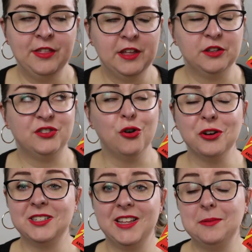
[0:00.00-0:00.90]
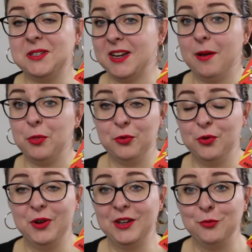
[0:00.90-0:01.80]
I think the strongest themes that come
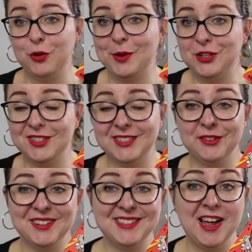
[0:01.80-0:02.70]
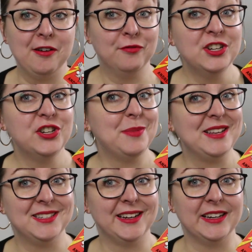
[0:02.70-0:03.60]
through in the Real Pigeon series are friendship
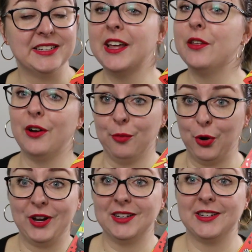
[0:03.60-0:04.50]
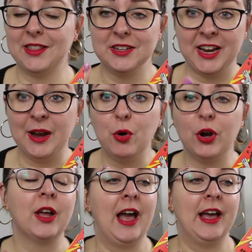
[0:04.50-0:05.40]
and sticking together and working together,
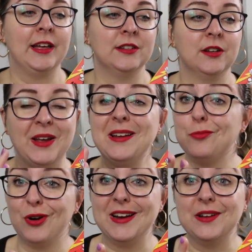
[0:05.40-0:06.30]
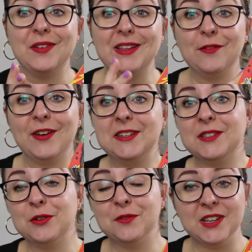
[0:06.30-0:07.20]
teamwork, and being brave in the face
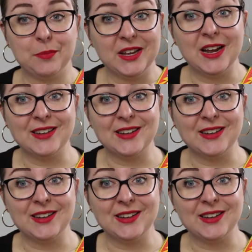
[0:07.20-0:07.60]
of something